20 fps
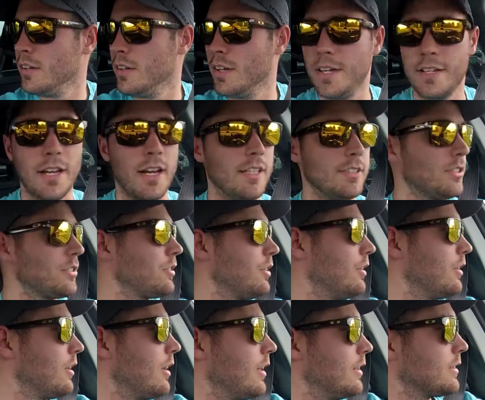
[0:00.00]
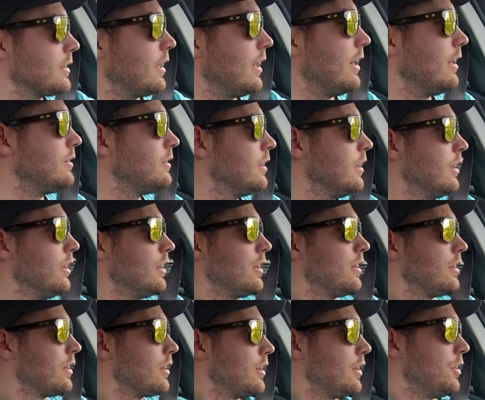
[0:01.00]
Hey guys, what's going on? It's Kyle.
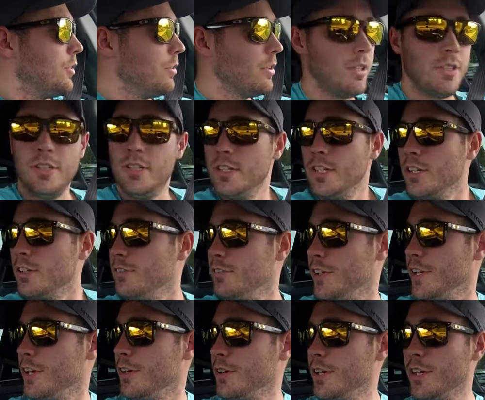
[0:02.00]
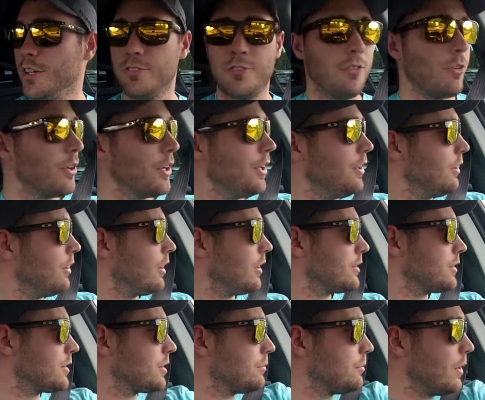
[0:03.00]
I'm gonna do a little video here for you
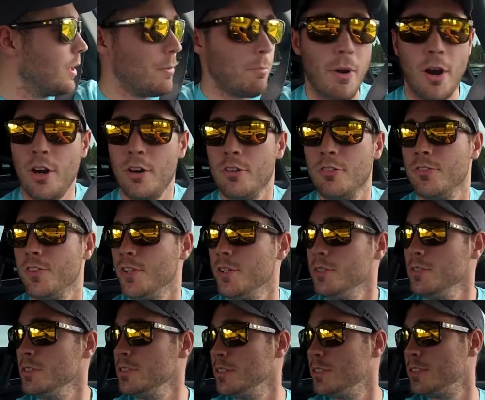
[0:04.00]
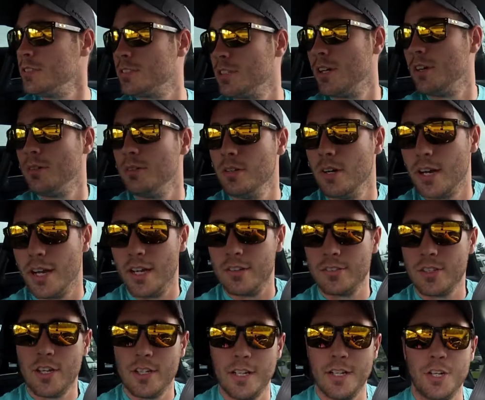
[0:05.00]
on some part reviews. So I
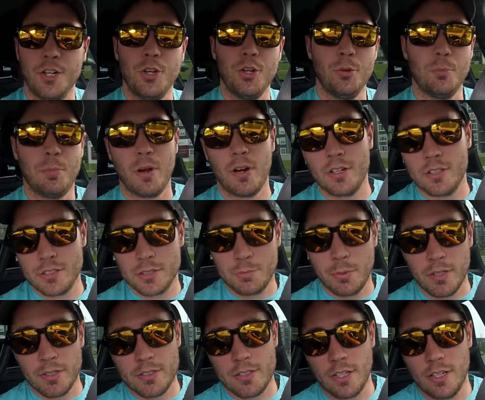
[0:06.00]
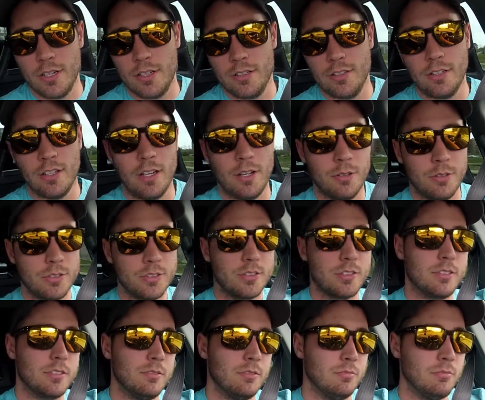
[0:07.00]
haven't gotten any new parts, but
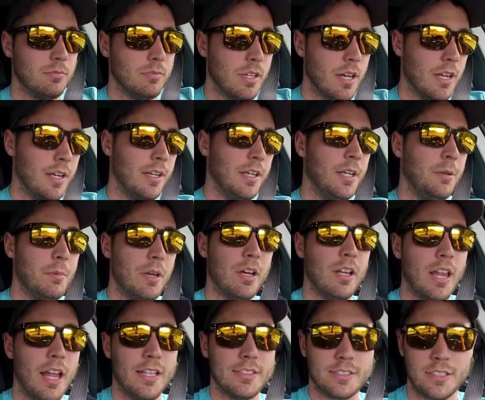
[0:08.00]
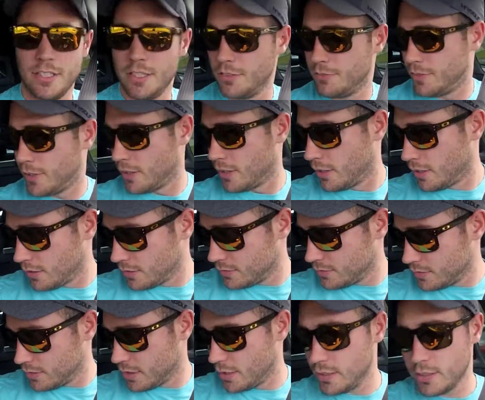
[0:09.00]
had an email last night. A fellow
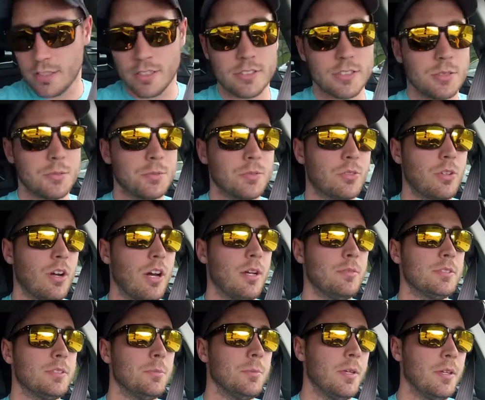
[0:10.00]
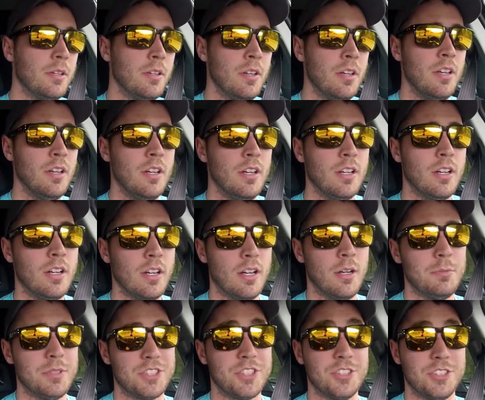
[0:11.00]
that subscribes to me,
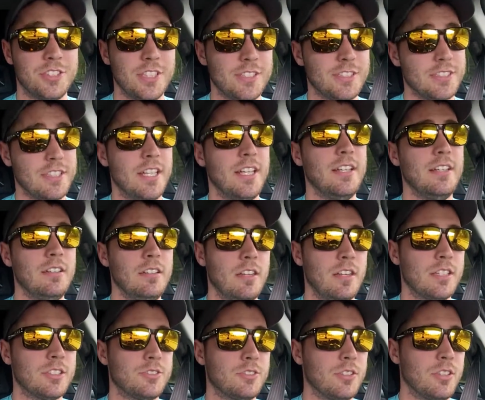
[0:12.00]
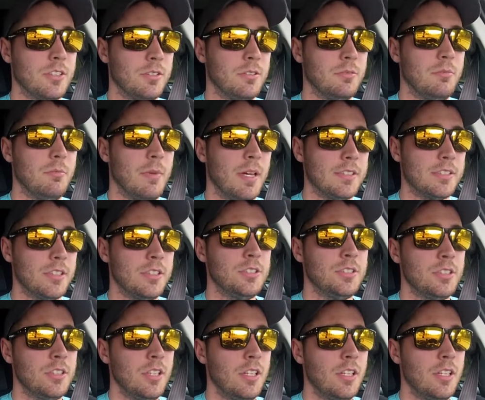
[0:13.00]
Mr. Sistane. Thanks for the message.